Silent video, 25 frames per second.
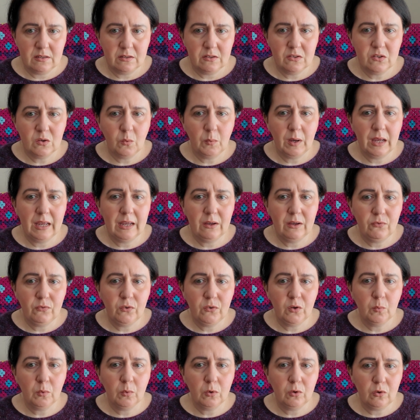So if
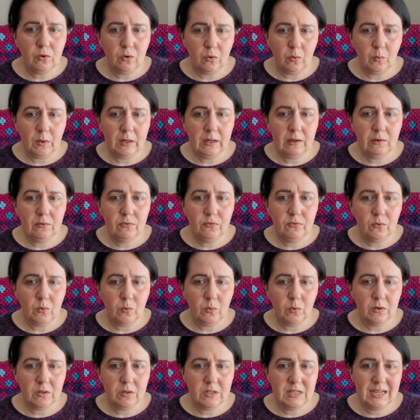you were going
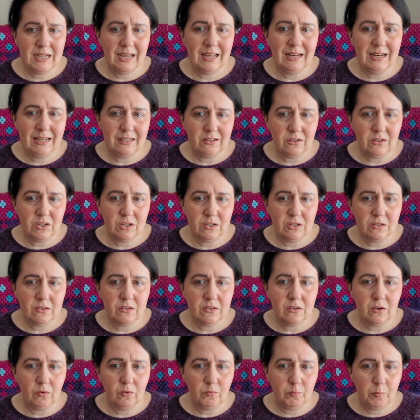for 10 inches
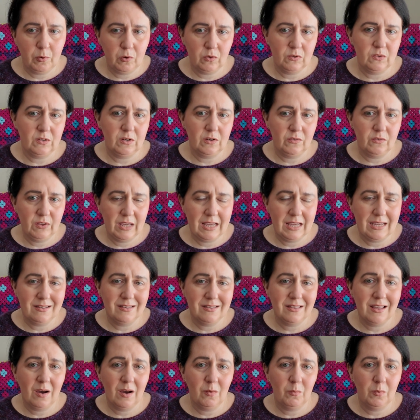of positive ease,
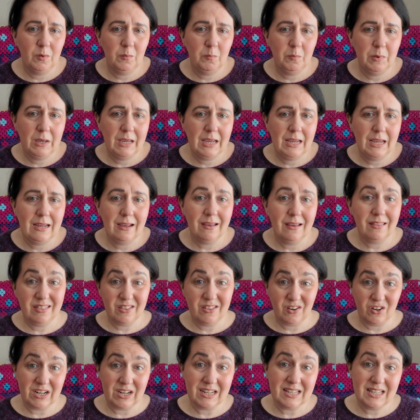that would be a
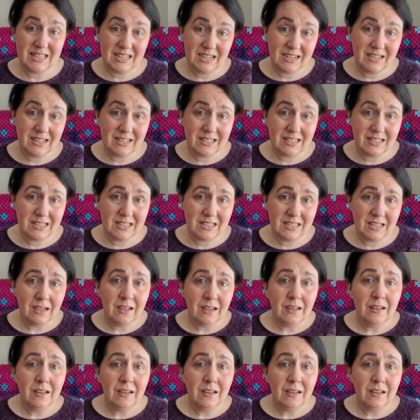36